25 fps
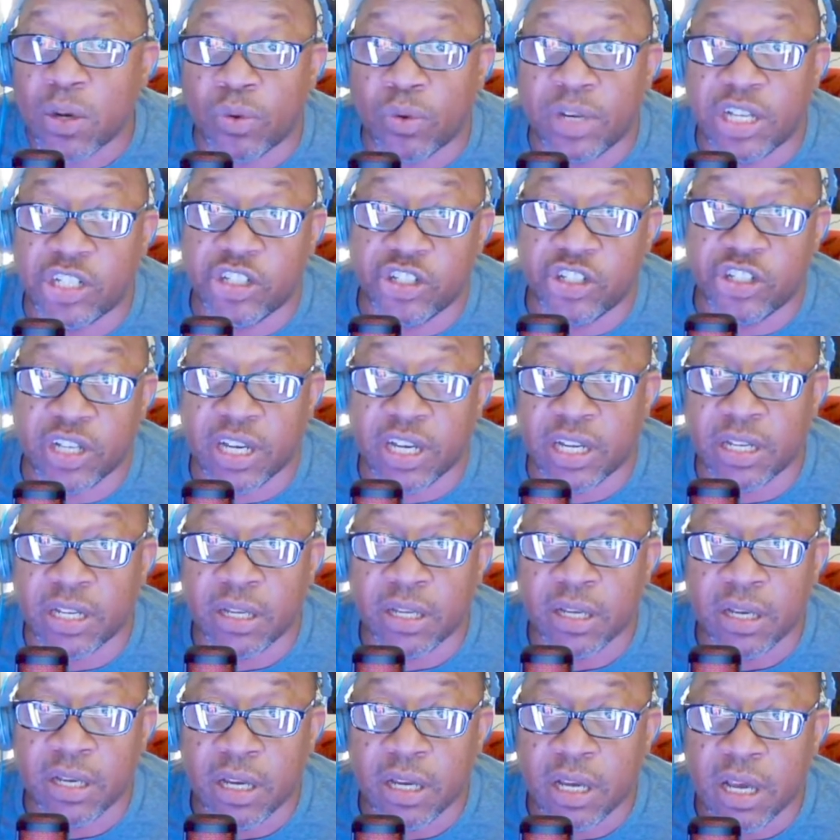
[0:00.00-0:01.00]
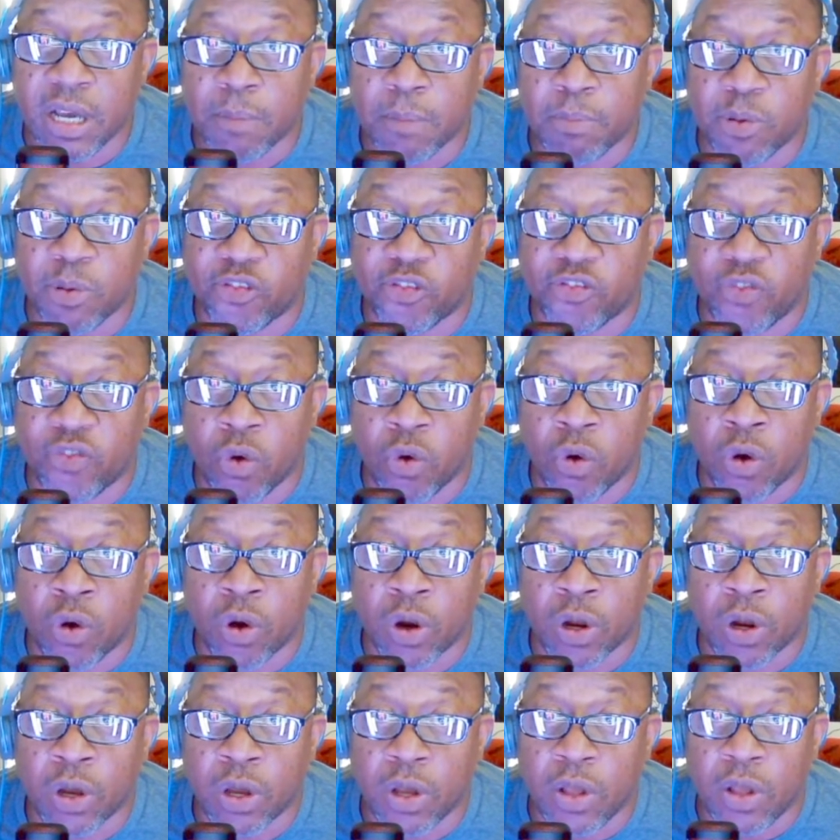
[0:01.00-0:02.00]
this shit
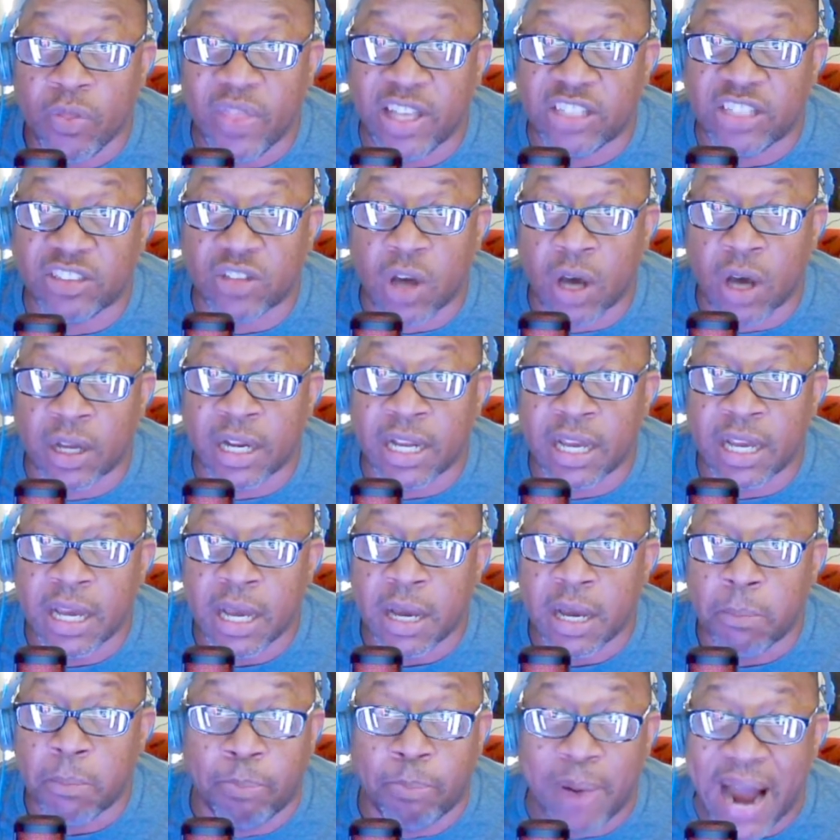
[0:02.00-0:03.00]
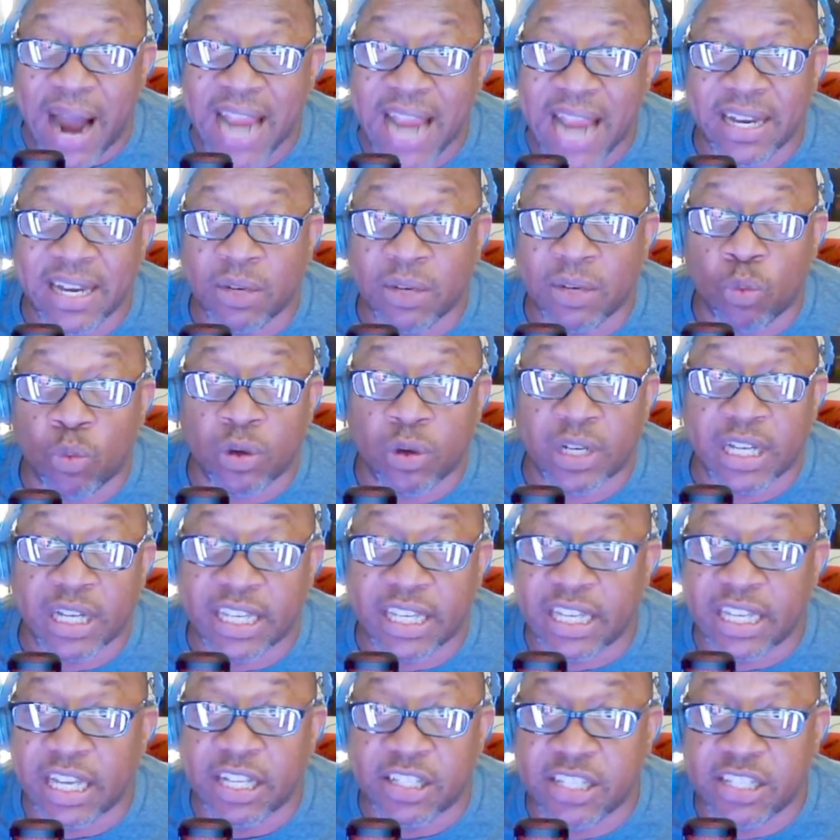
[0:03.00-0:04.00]
before they started biting and
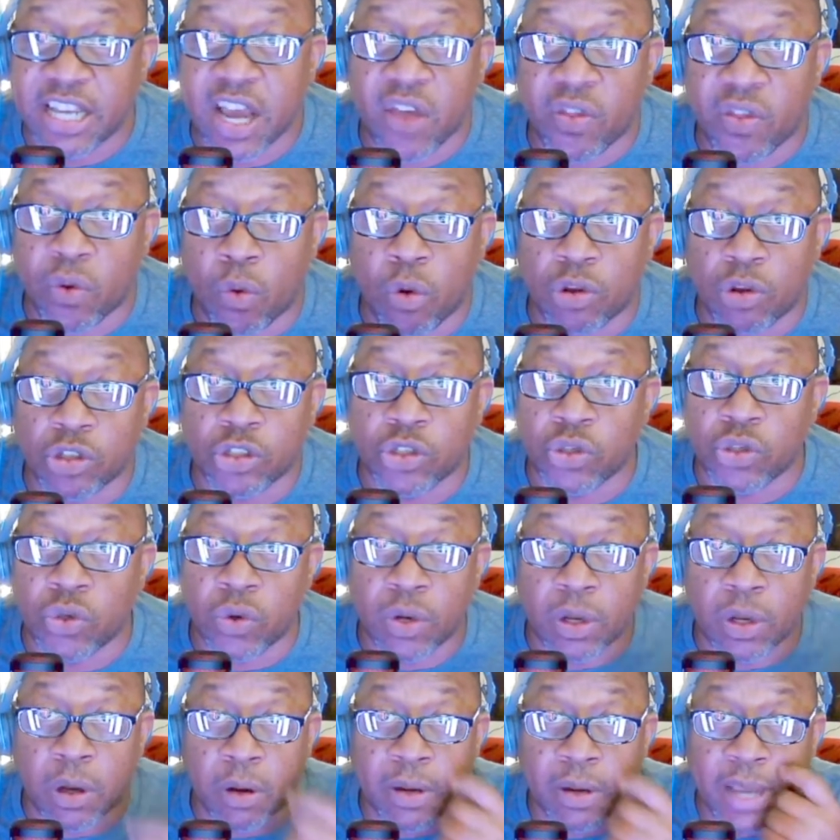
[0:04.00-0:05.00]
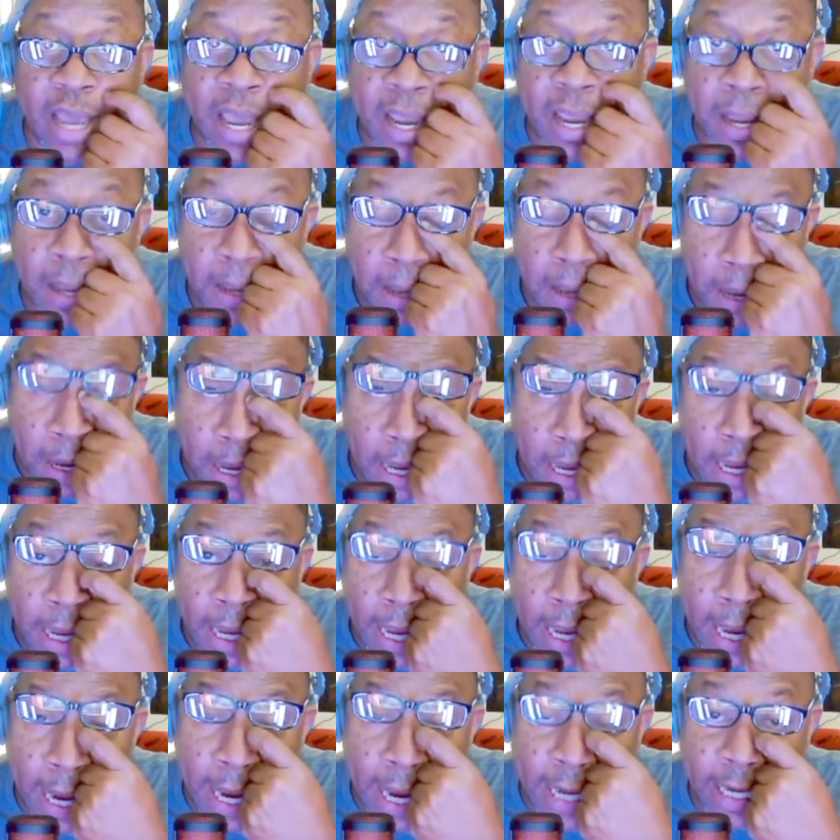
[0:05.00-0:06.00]
want to tether onto it, okay?
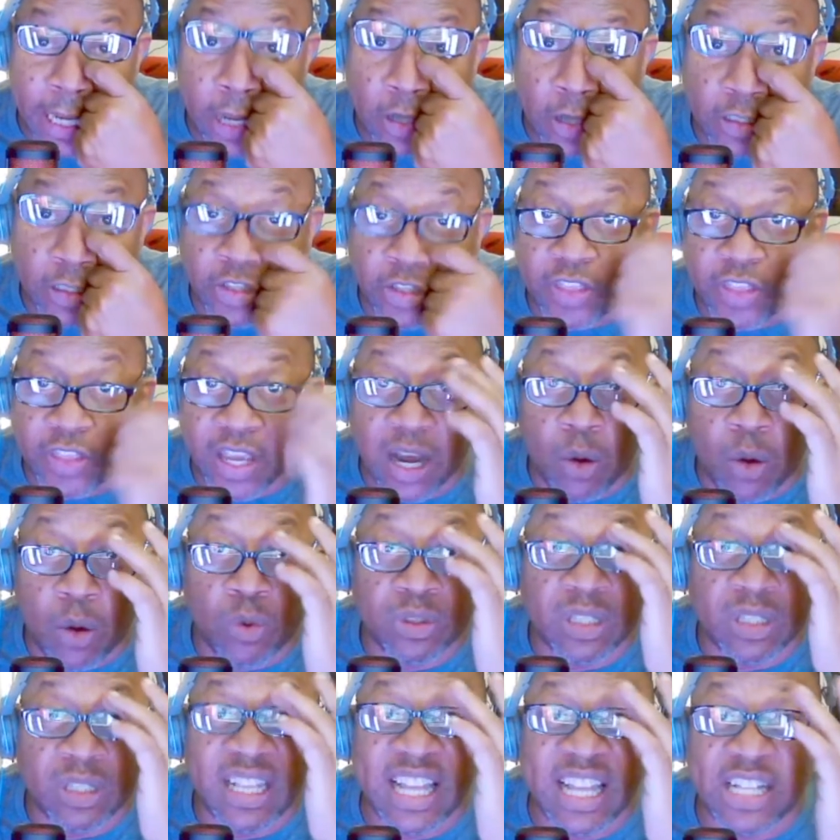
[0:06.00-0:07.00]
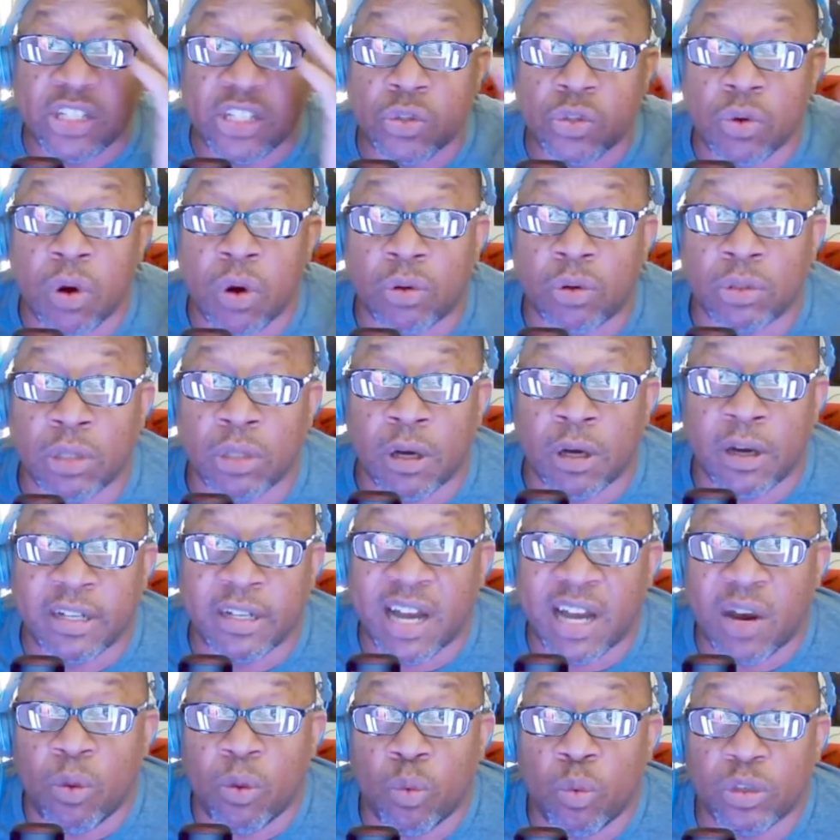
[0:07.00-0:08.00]
And here's the thing I wanted to let you all know, and
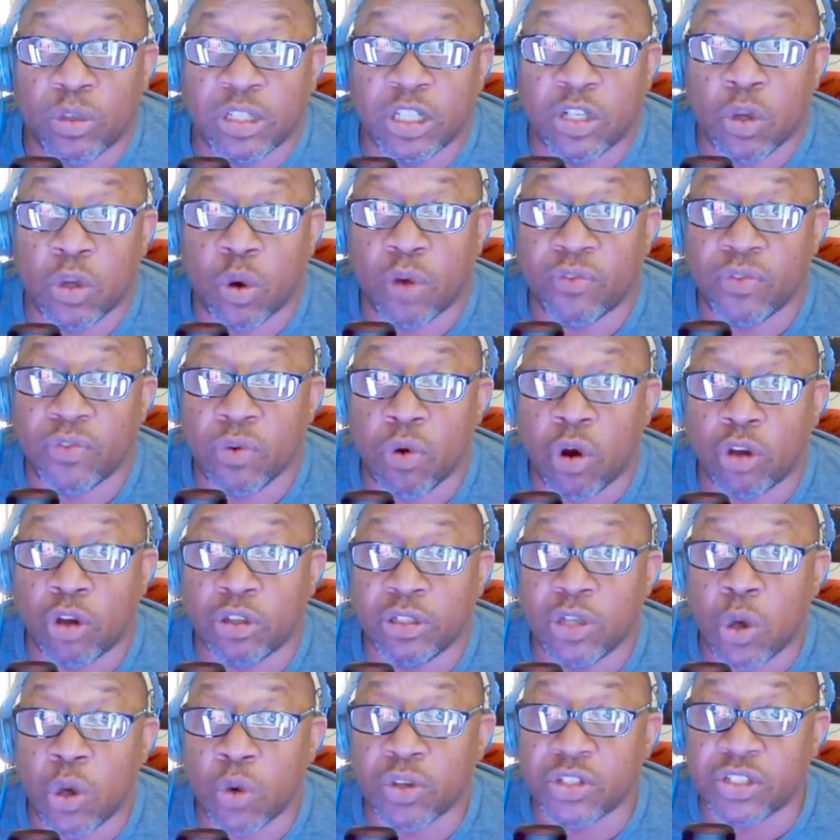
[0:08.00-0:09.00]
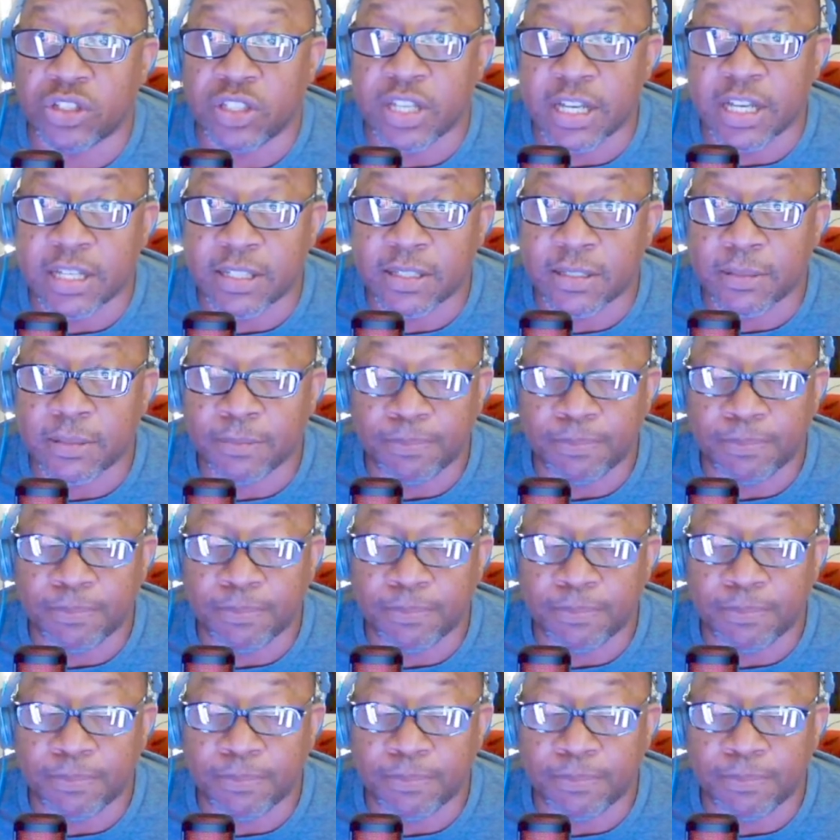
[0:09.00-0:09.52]
I want to know if you all noticed this.